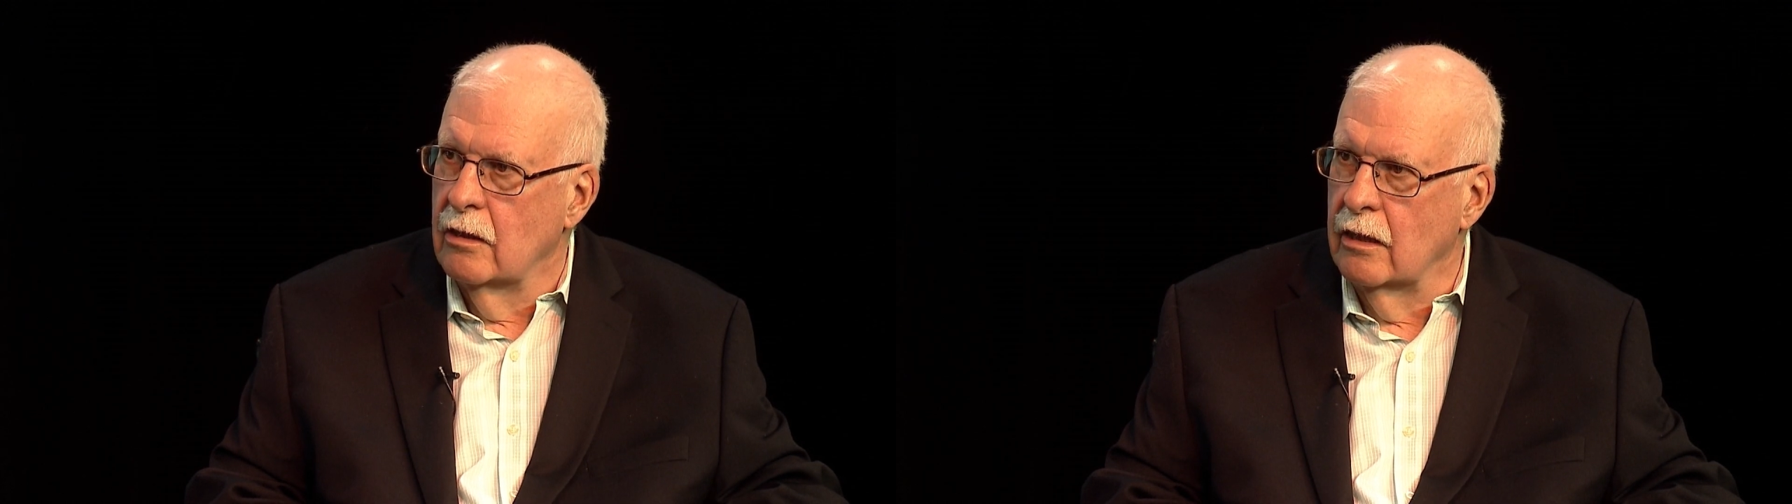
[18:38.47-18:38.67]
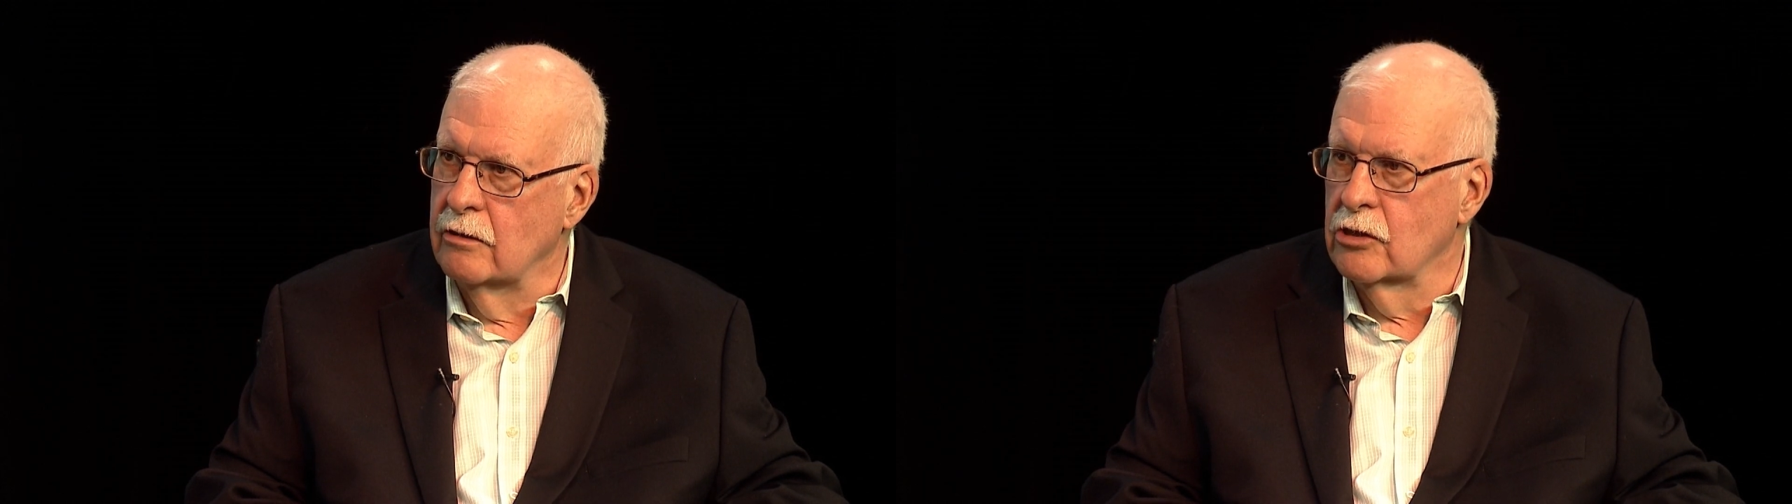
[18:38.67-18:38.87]

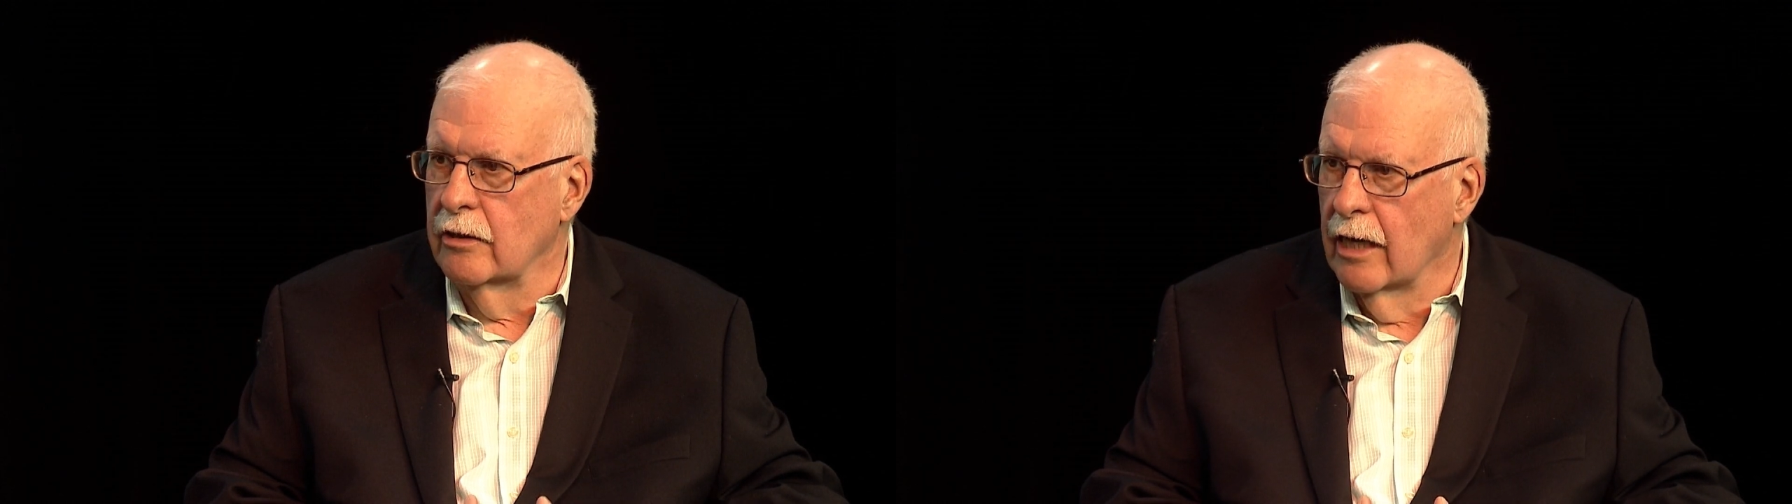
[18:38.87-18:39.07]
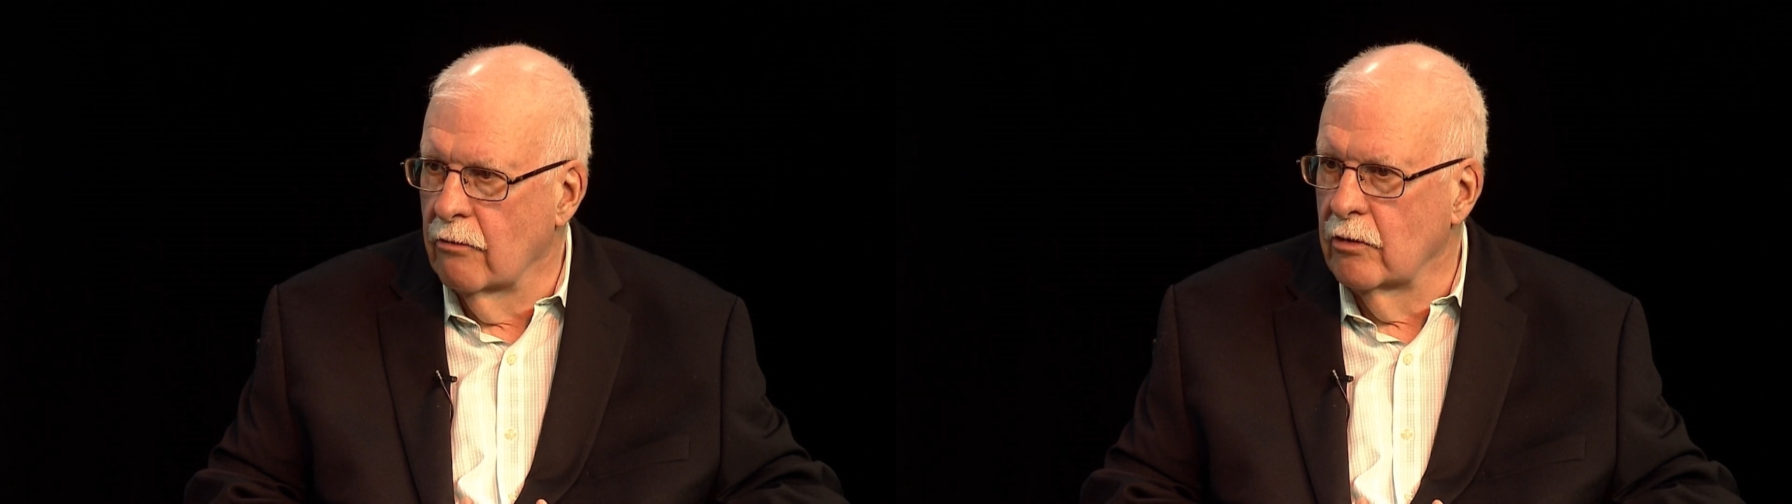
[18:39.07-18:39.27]
And
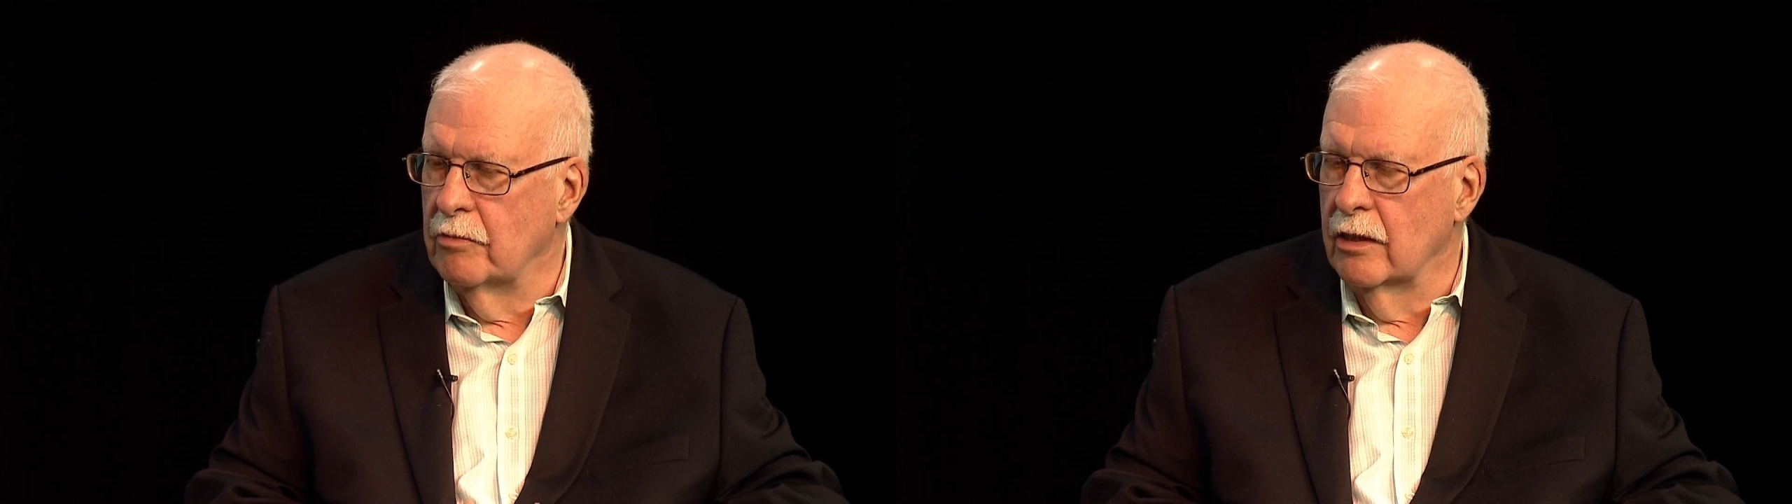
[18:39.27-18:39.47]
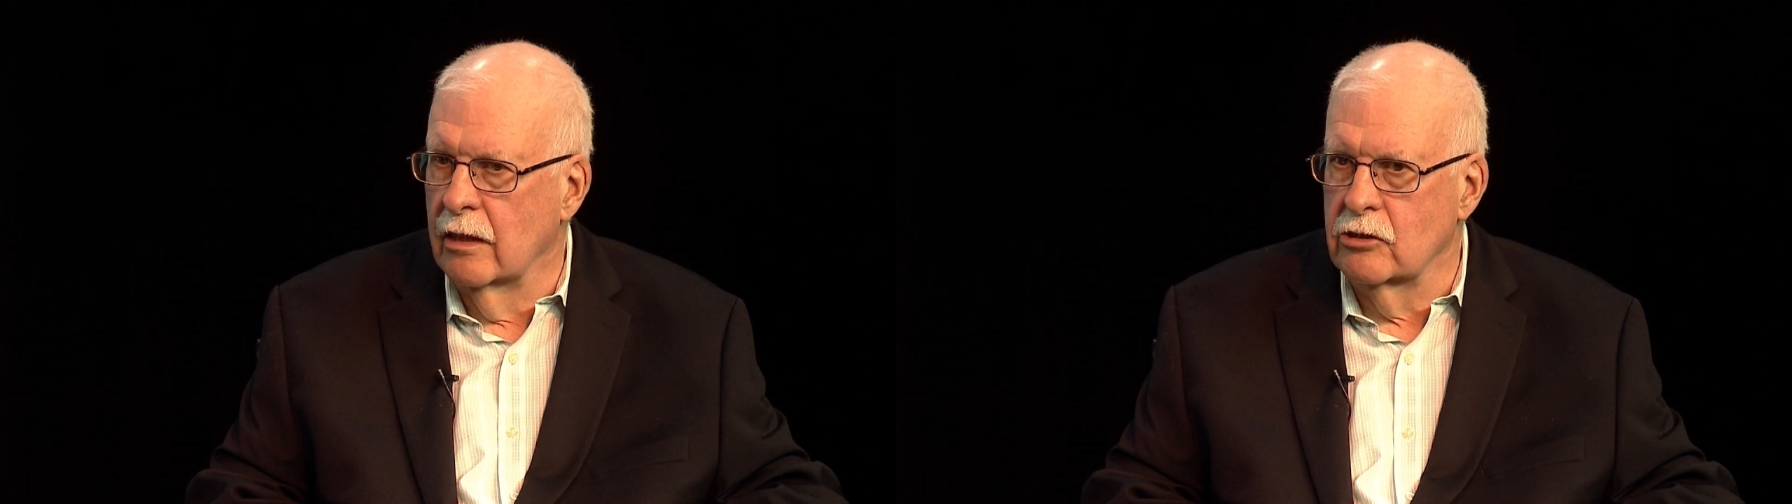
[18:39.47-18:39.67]
so that
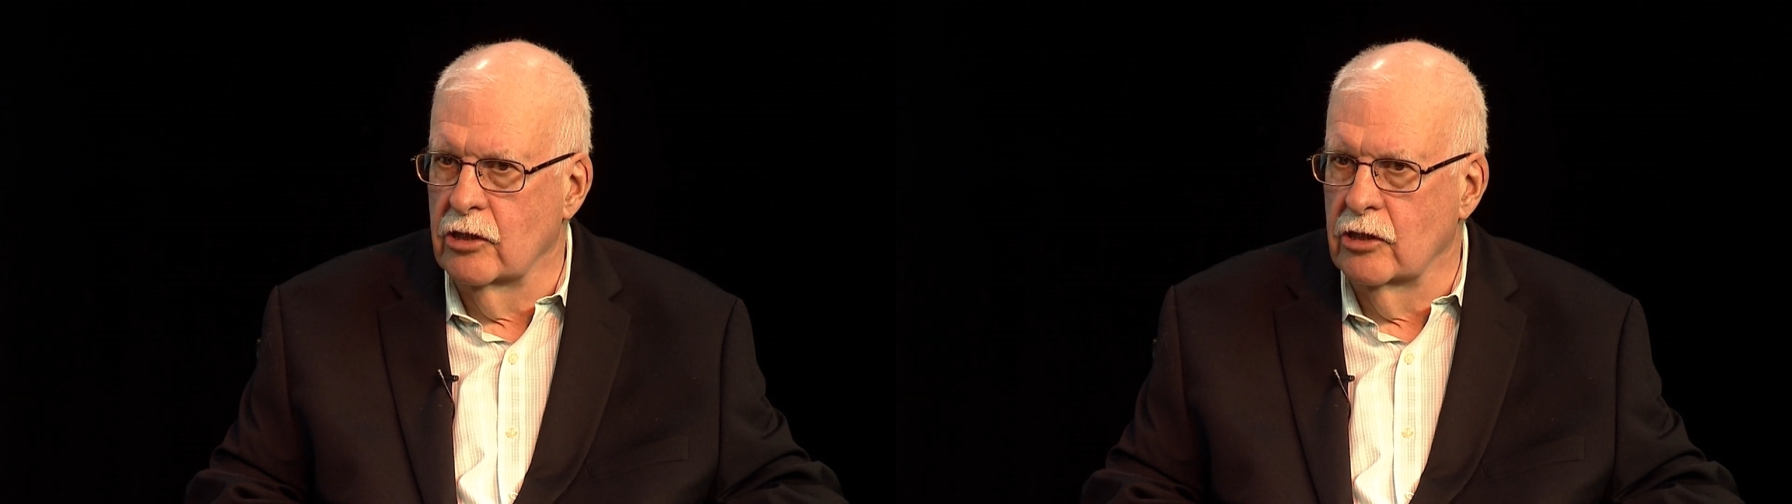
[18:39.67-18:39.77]
would be an